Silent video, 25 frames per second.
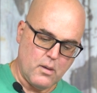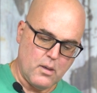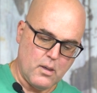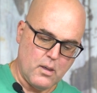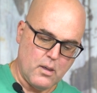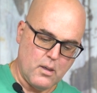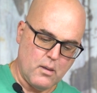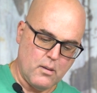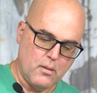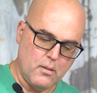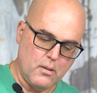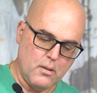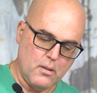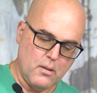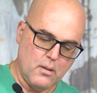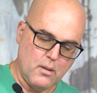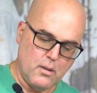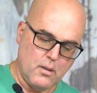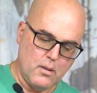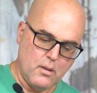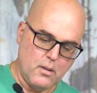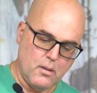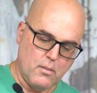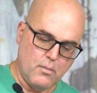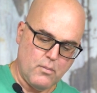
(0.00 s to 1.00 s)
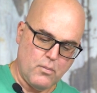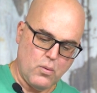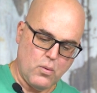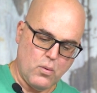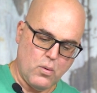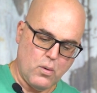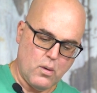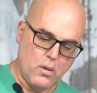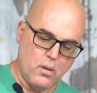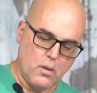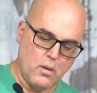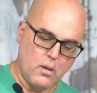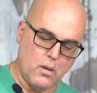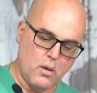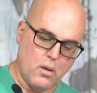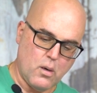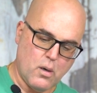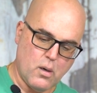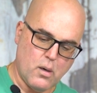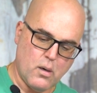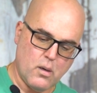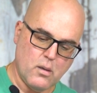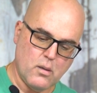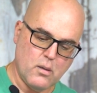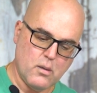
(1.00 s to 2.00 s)
we're gonna pour
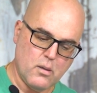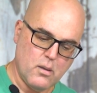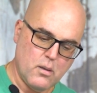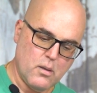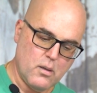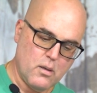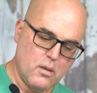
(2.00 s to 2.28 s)
our